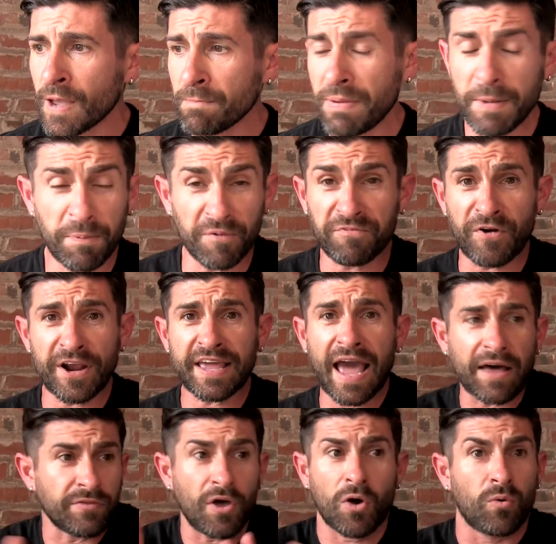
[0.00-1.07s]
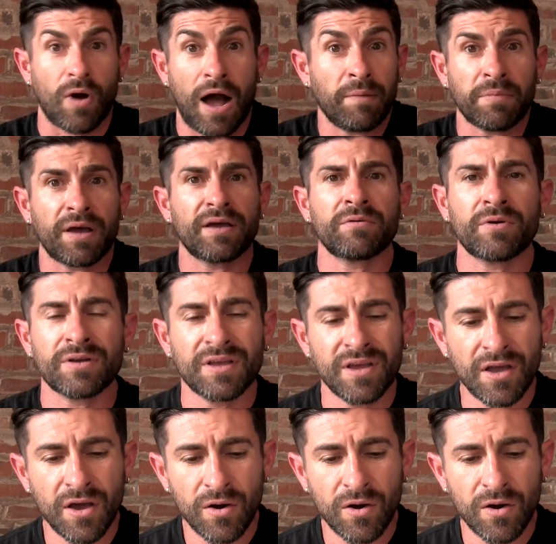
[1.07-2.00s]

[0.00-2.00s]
People freak out. No, I'm not.